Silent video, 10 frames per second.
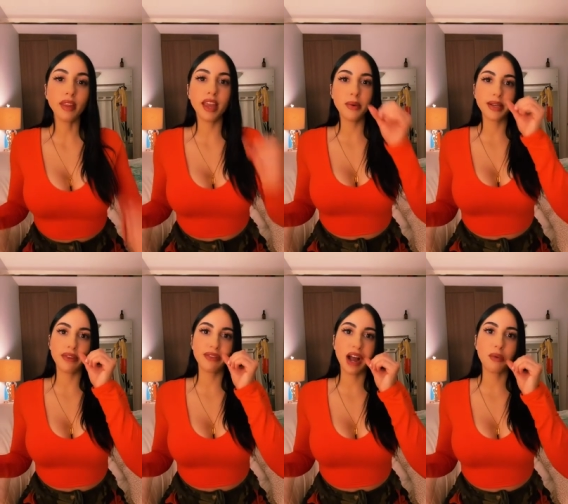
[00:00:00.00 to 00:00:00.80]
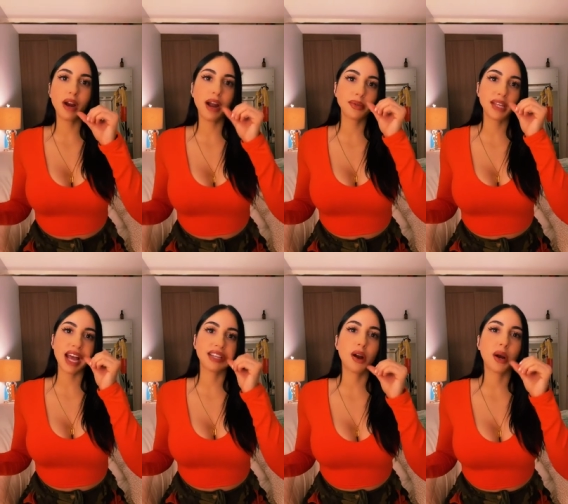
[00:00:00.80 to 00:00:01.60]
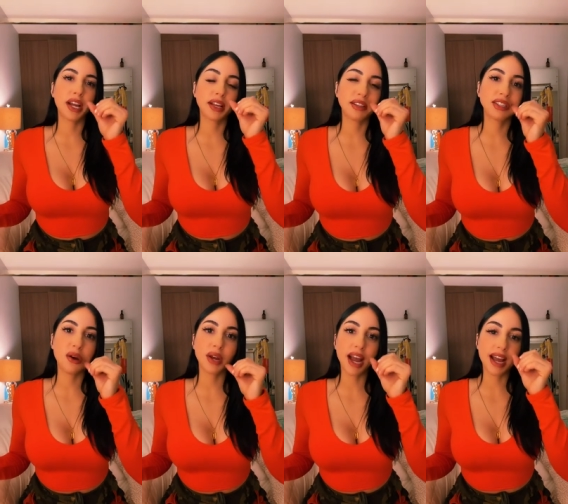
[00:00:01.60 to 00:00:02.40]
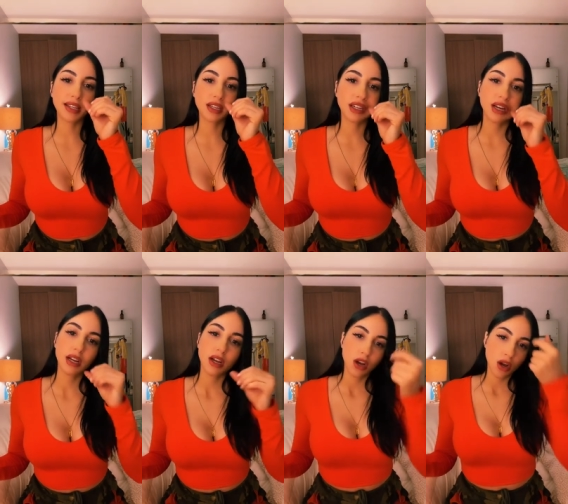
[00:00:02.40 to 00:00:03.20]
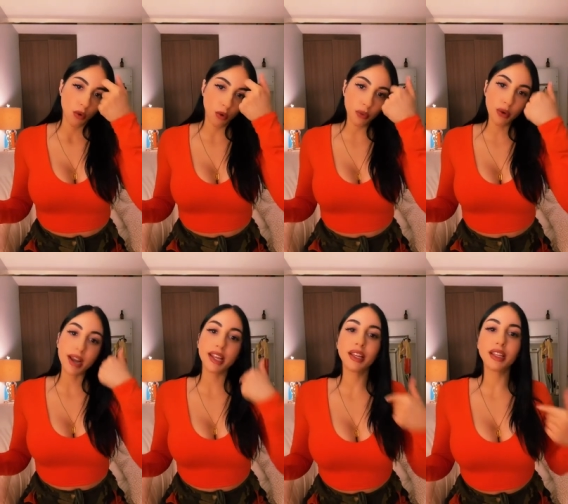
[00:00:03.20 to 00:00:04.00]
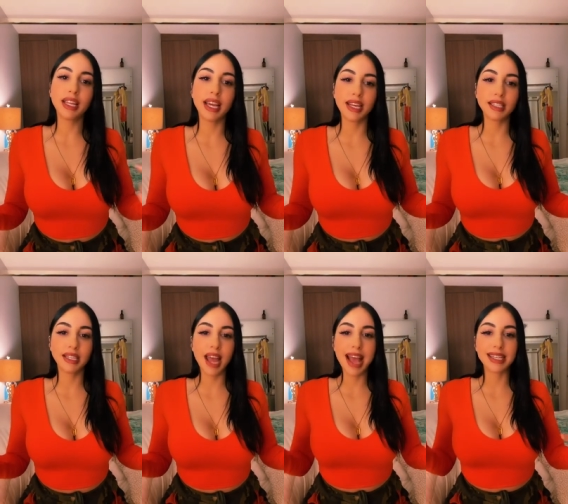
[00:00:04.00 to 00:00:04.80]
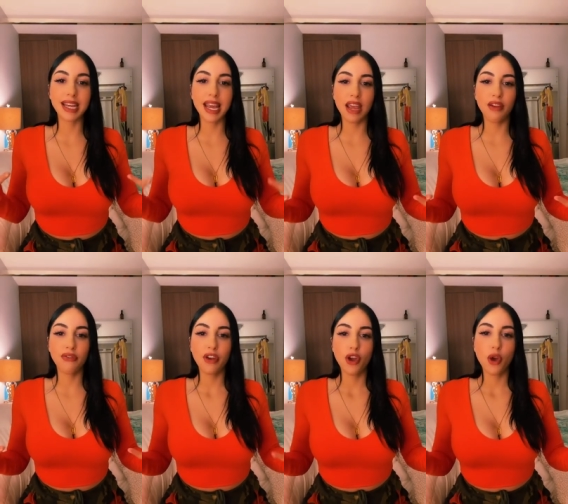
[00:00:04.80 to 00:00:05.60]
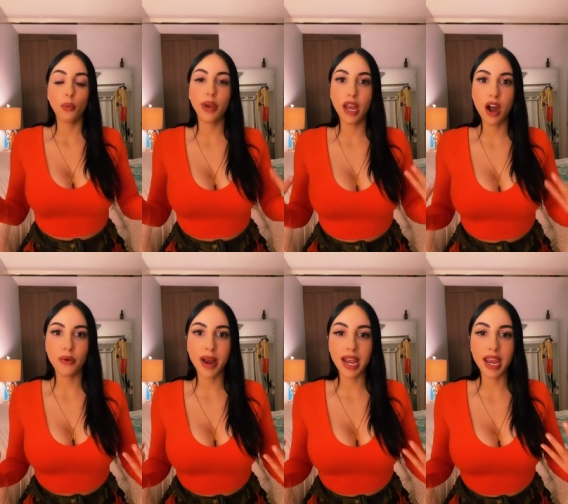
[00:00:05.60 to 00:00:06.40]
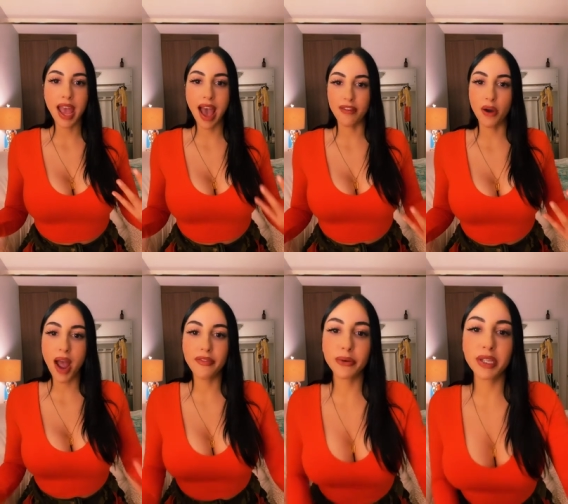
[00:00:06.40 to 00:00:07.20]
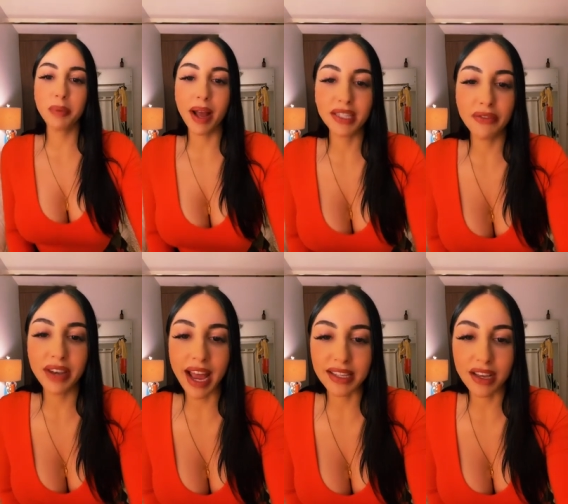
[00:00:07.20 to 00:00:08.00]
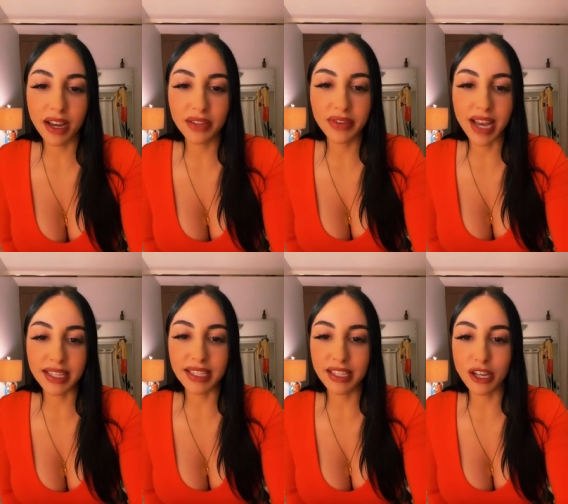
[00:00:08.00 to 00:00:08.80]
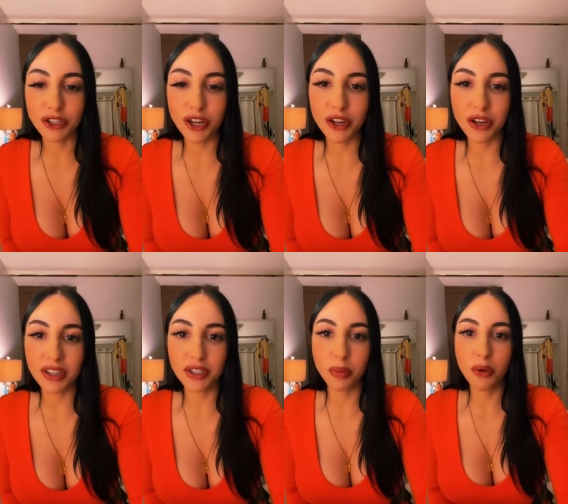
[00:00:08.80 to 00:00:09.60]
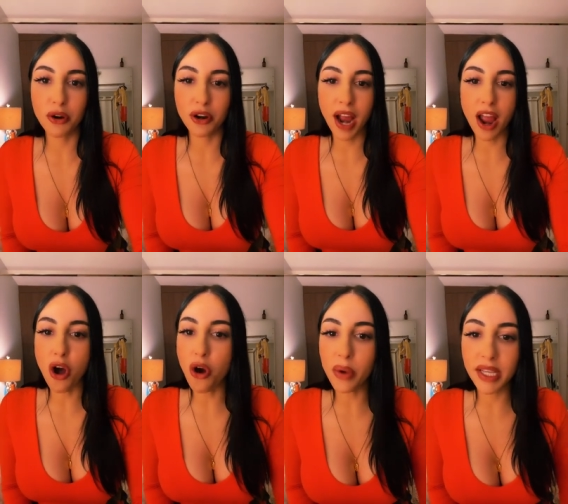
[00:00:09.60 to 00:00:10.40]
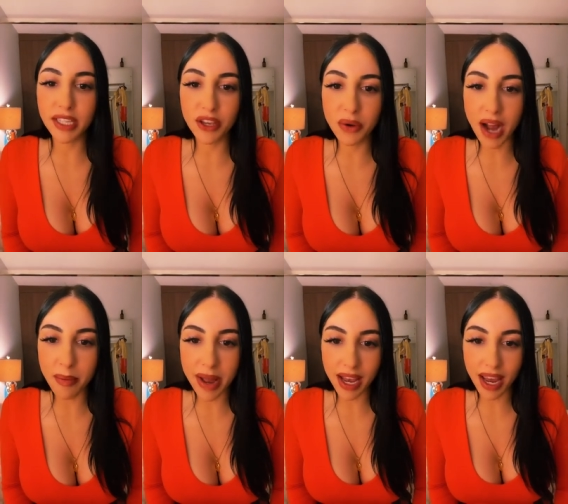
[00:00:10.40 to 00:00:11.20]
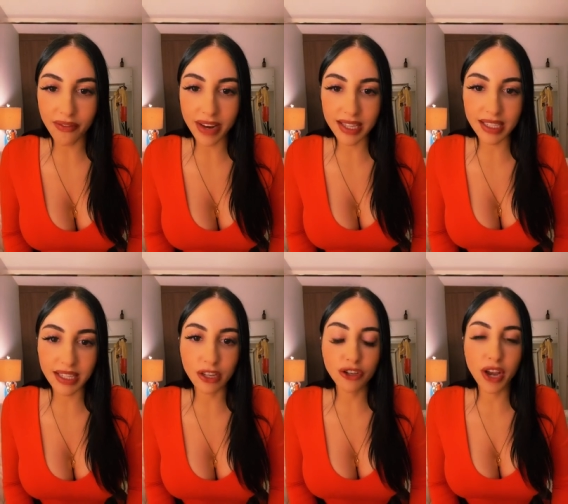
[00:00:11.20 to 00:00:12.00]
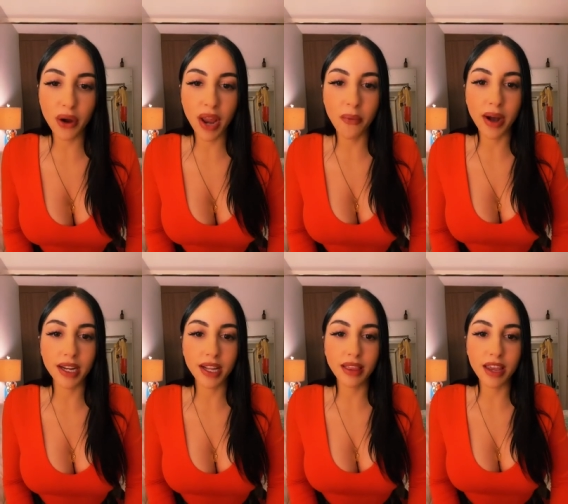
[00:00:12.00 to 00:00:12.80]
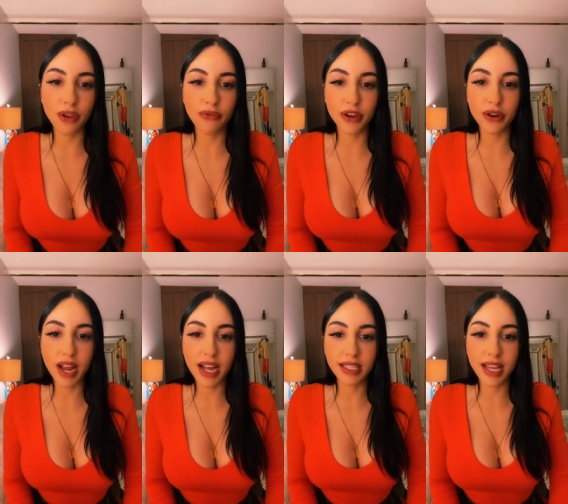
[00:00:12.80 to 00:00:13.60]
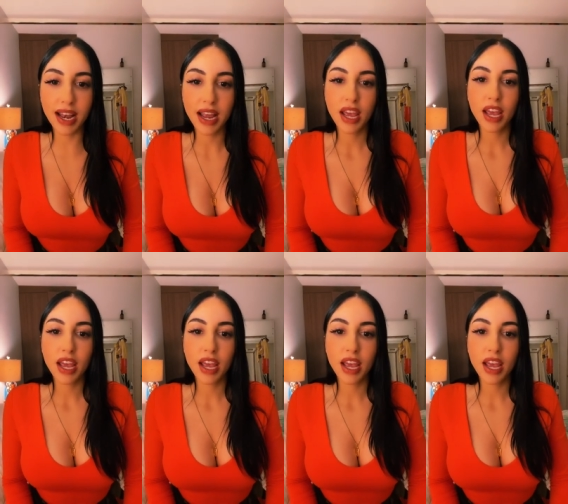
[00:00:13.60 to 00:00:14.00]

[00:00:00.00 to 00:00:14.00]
Anyways, I forgot where I was at. Sorry, guys. We're writing the list as if we already have it. Oh, I have to respond to Vanessa because Vanessa is such a good supporter. I always see you commenting. Vanessa said, Sherry, I wanted to thank you for your content.